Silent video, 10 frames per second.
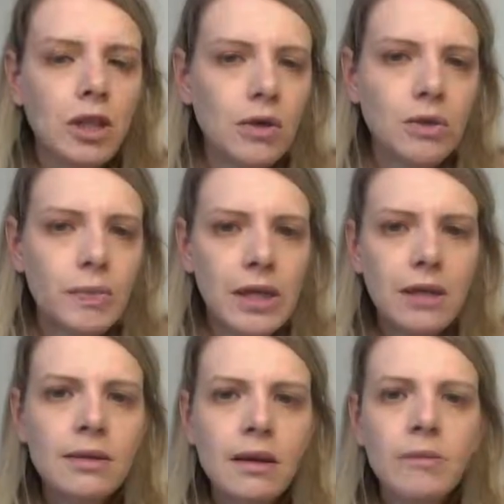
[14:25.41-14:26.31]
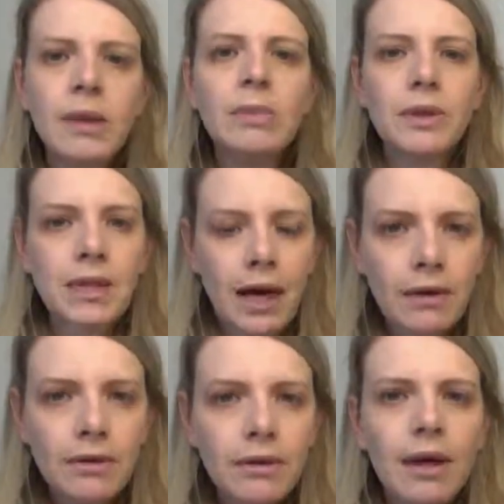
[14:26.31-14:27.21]
a huge piece of people's
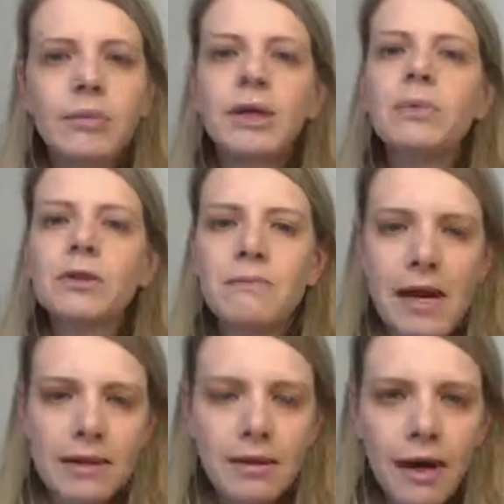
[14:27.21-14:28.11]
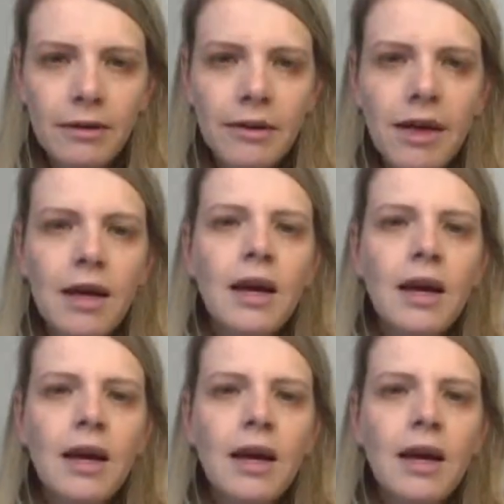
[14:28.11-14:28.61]
health and people's mental health.